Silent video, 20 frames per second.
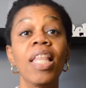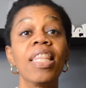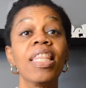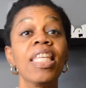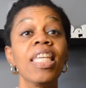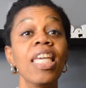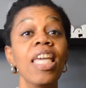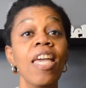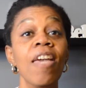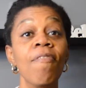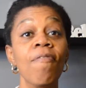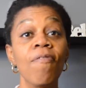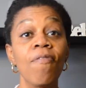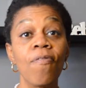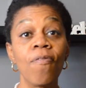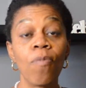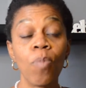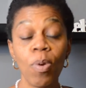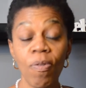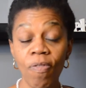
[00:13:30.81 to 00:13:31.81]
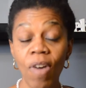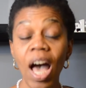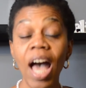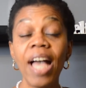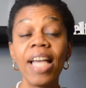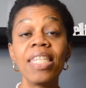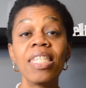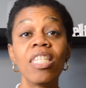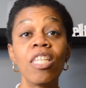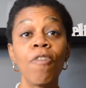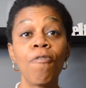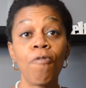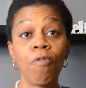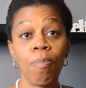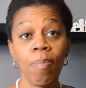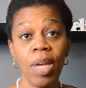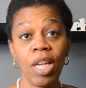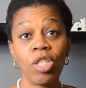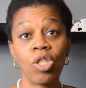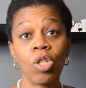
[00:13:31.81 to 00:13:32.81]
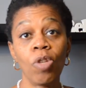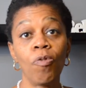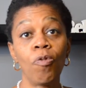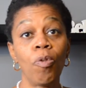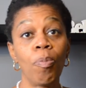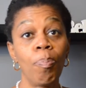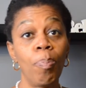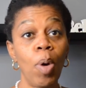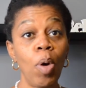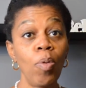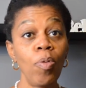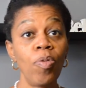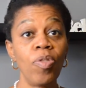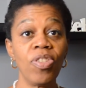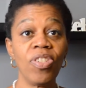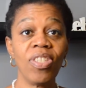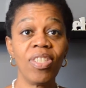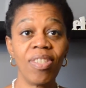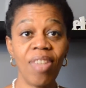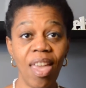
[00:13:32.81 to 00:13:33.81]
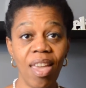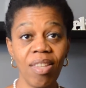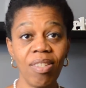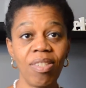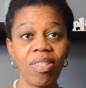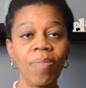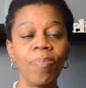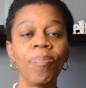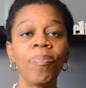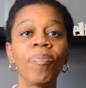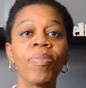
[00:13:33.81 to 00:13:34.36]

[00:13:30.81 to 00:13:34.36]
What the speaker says: The revised information for both states: